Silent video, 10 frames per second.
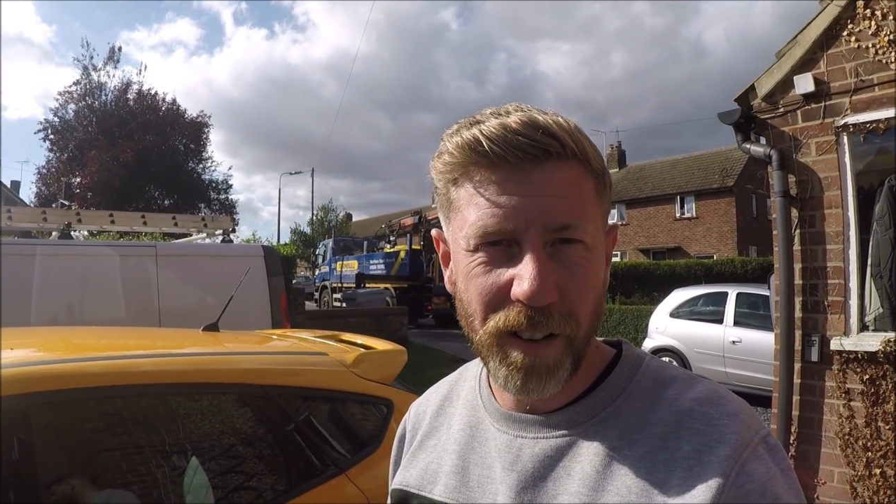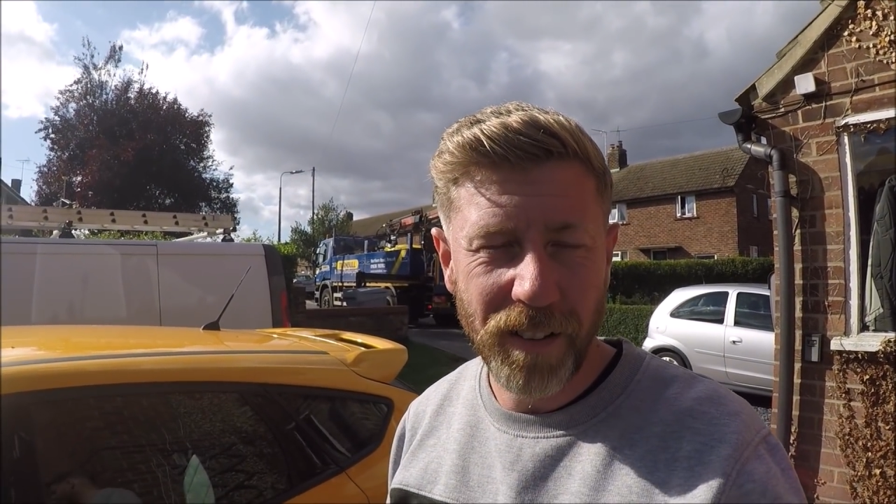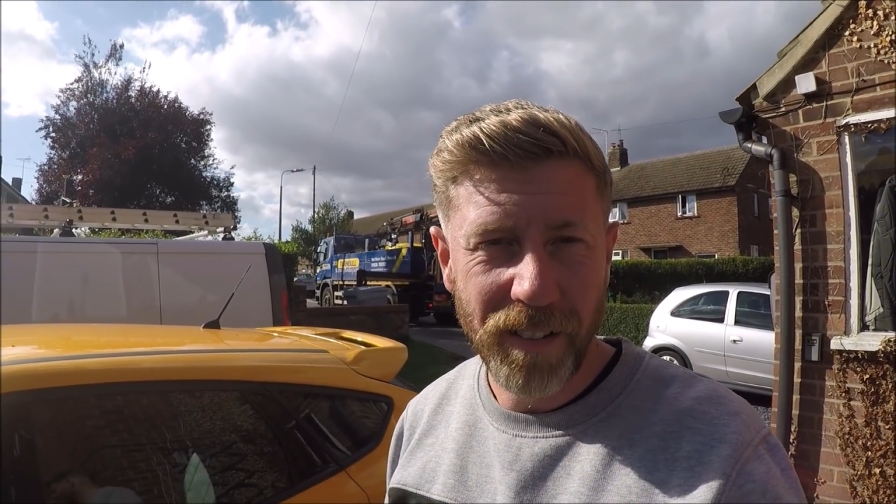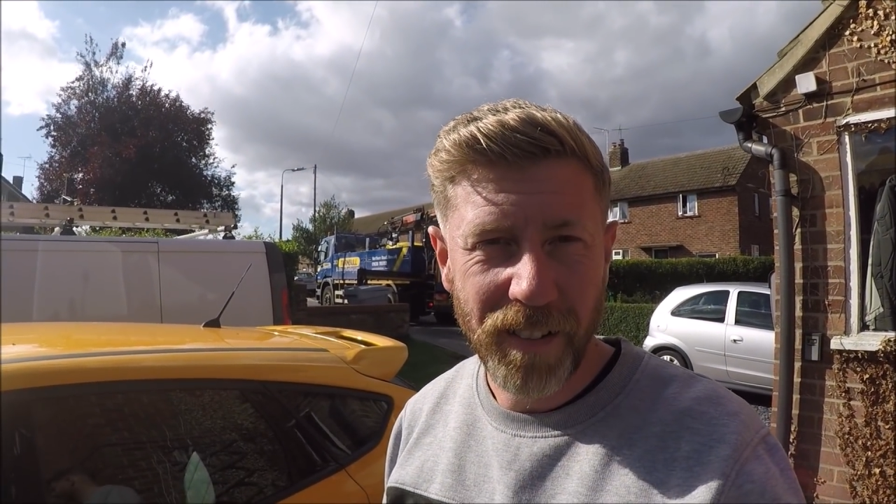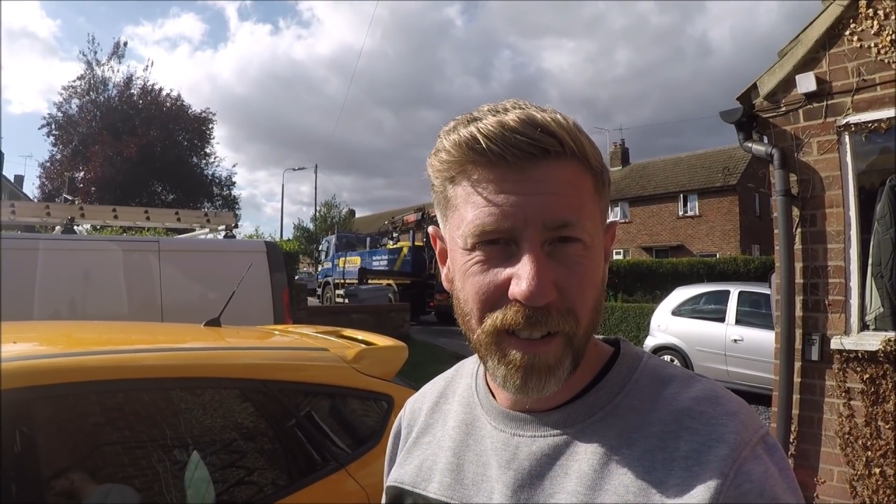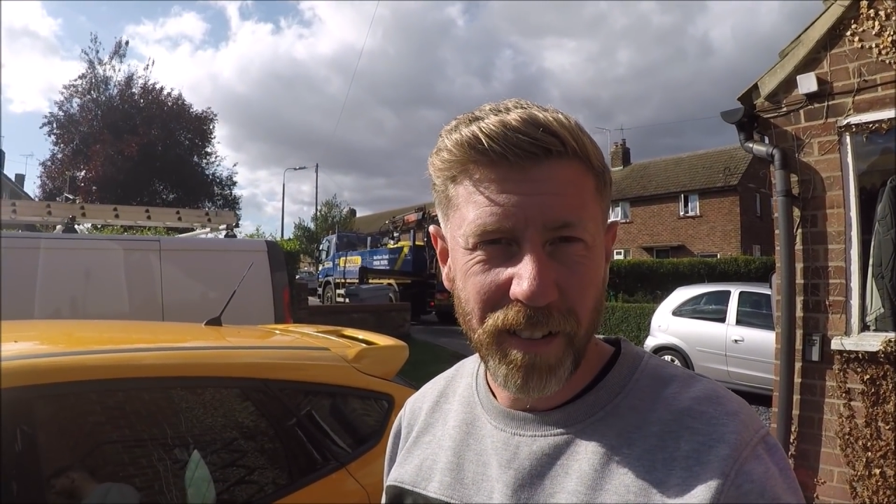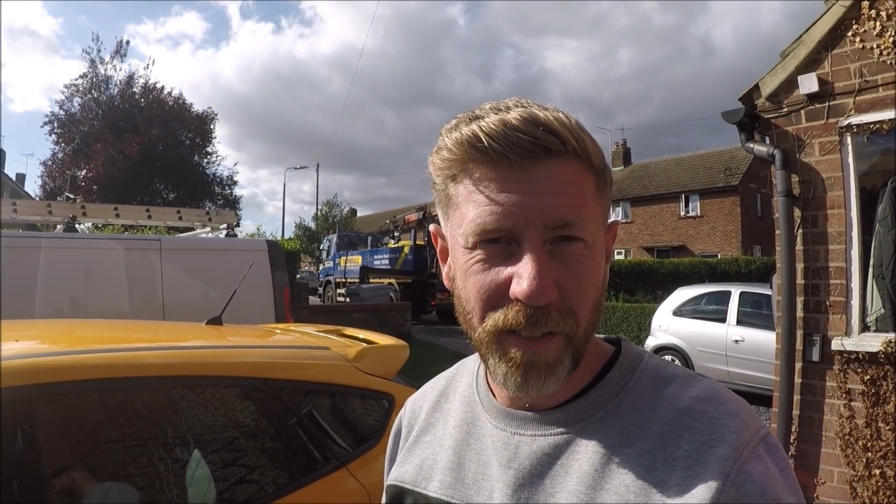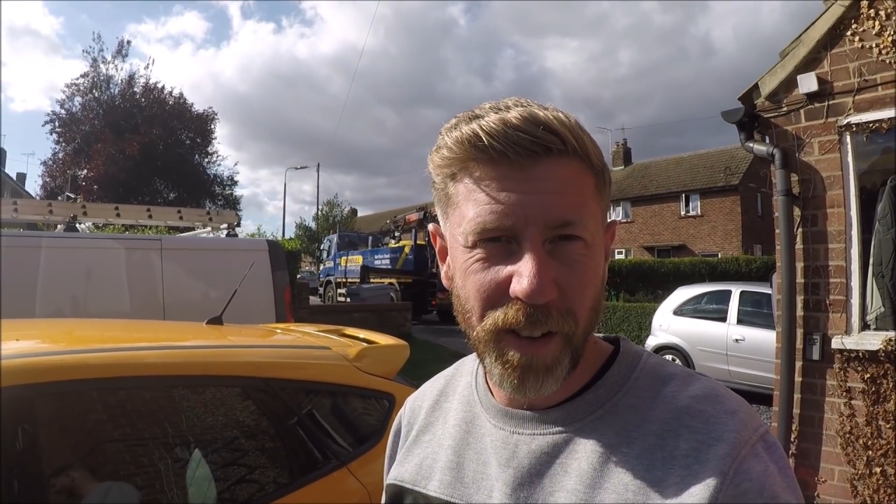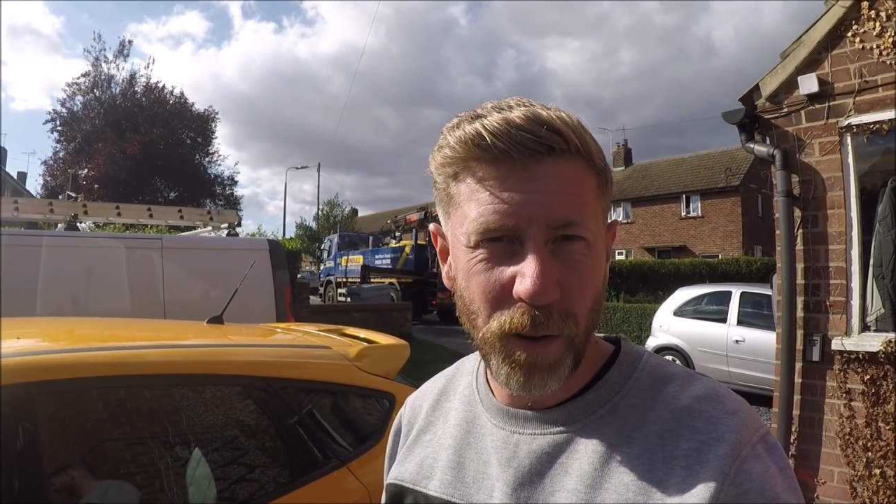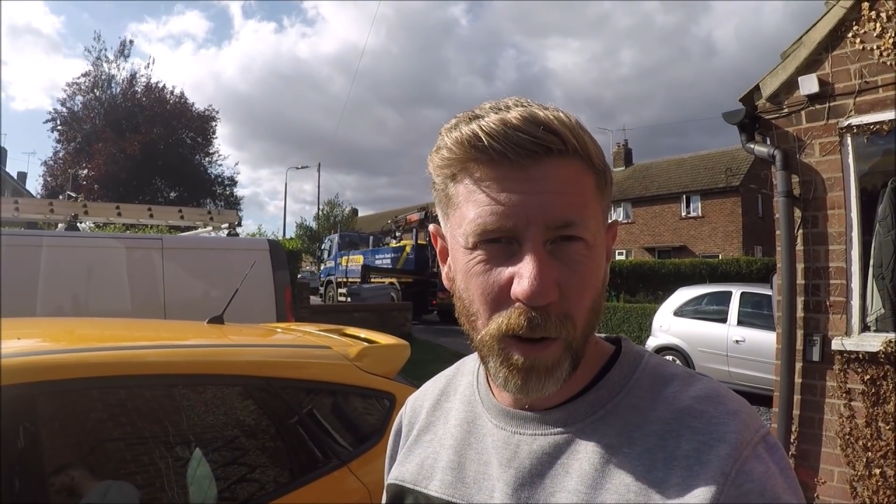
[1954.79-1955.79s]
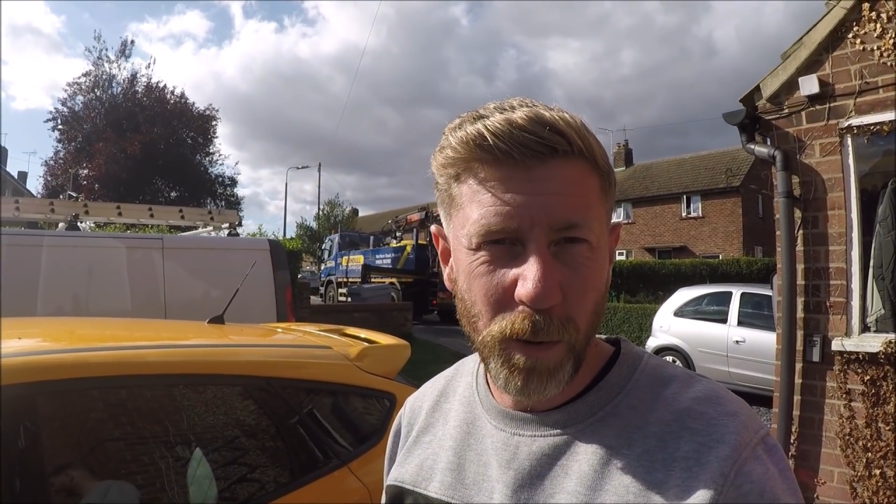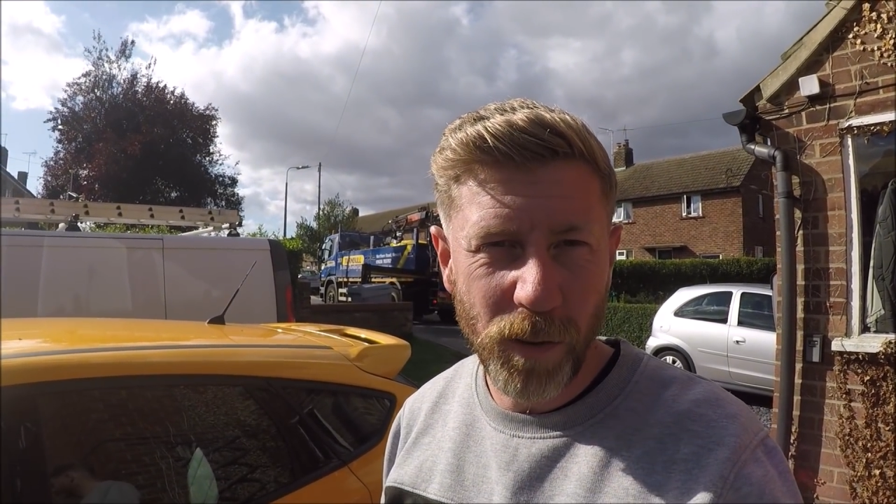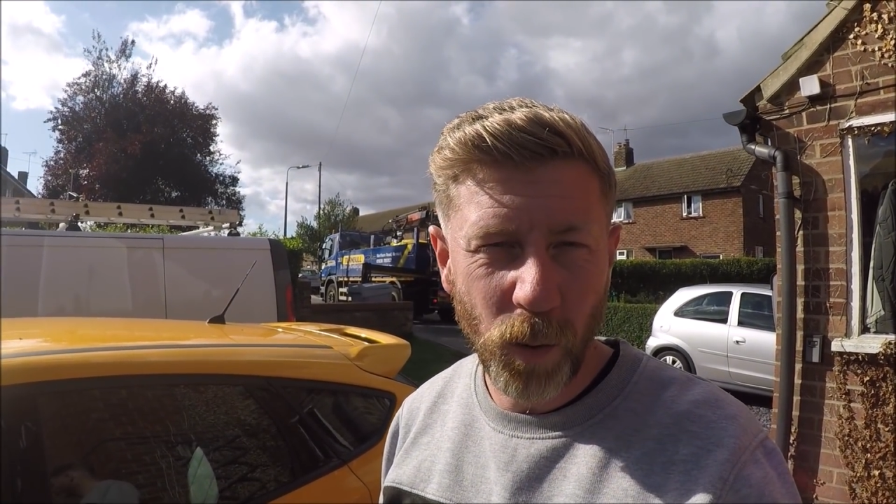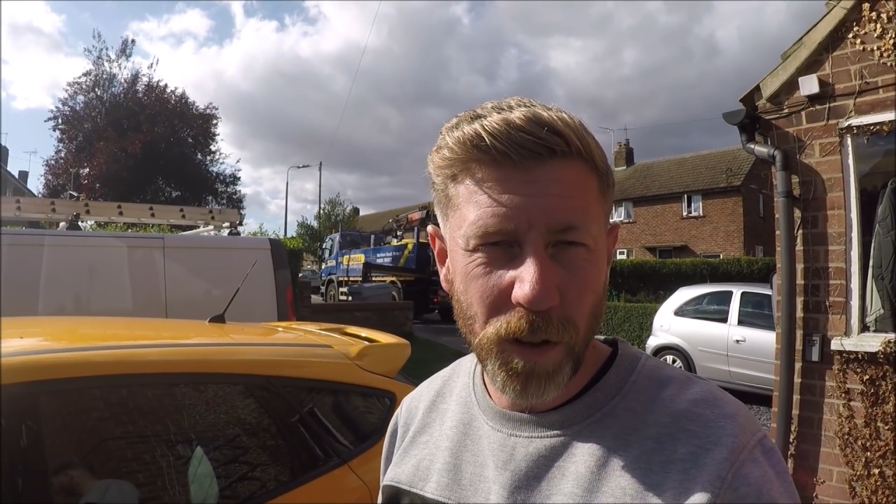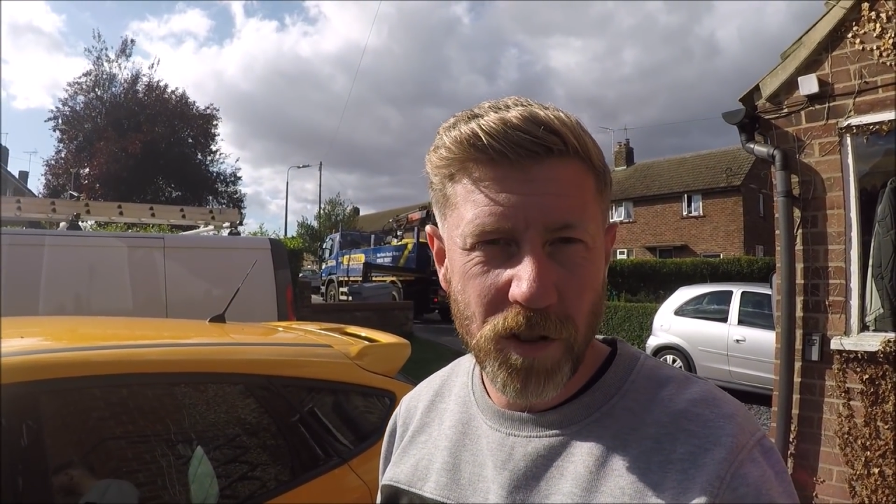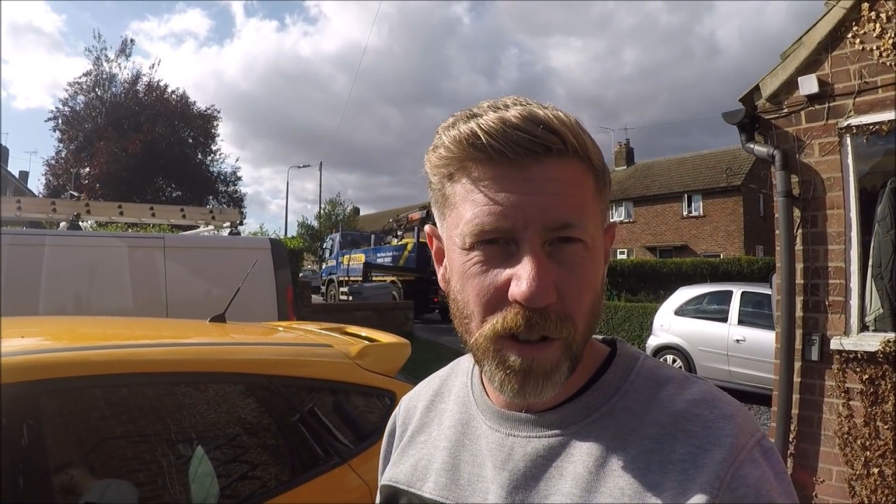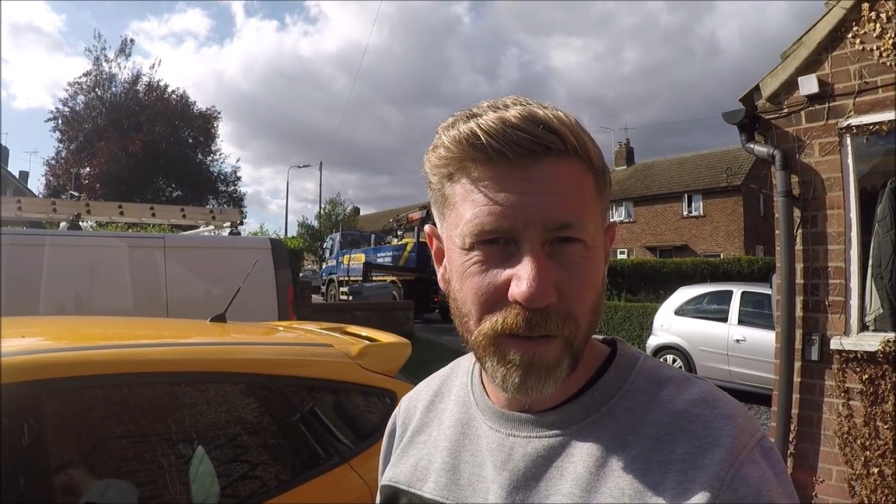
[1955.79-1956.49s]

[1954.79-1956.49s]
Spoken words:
I've now got to move all this junk